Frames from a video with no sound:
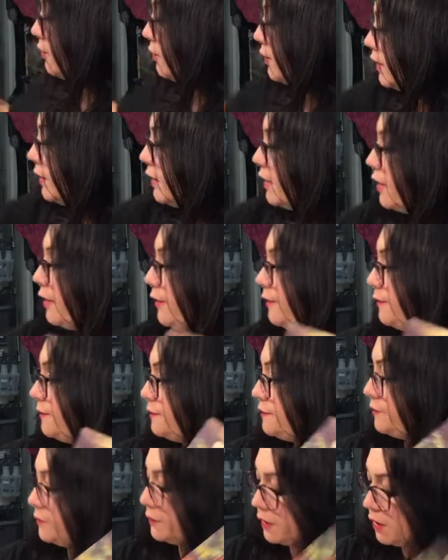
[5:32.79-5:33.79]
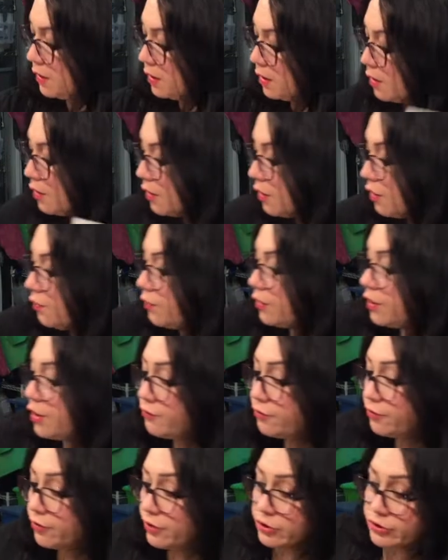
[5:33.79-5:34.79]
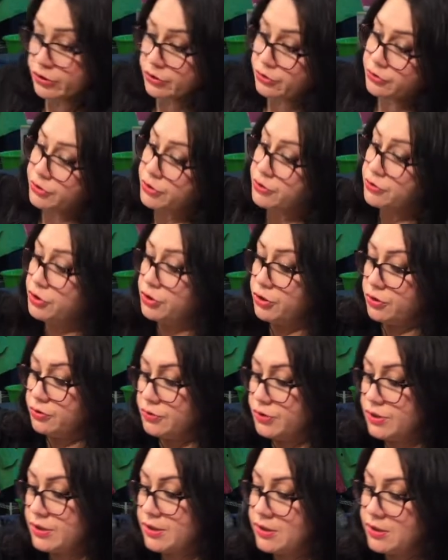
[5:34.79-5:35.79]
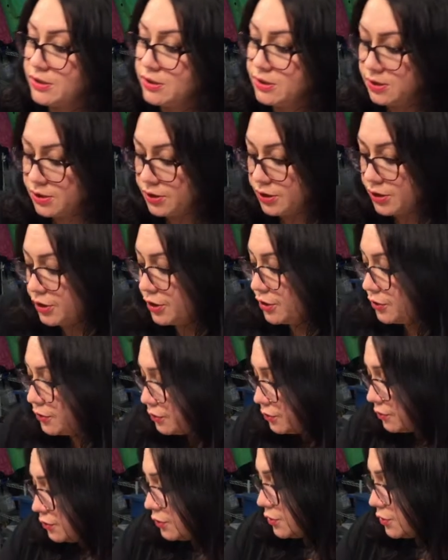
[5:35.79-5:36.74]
Okay. Whatever glue you chose to use,